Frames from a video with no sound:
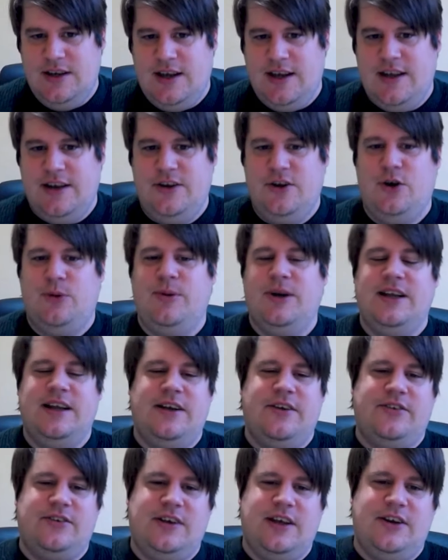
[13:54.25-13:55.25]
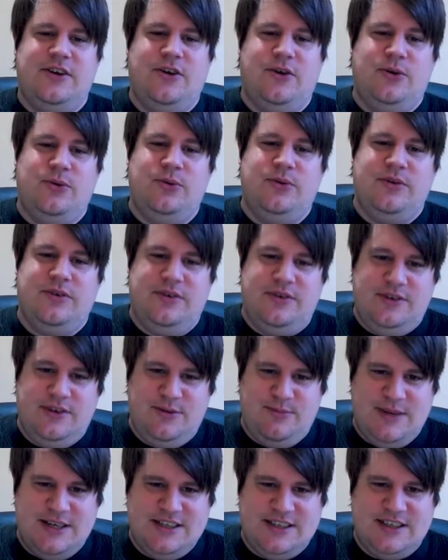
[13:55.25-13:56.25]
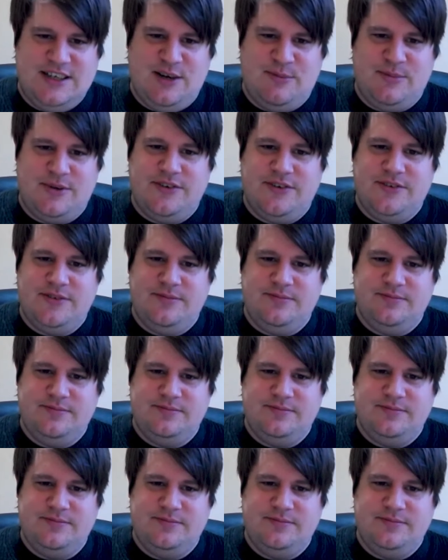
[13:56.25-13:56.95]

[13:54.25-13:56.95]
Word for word: And nobody else can know the magic numbers.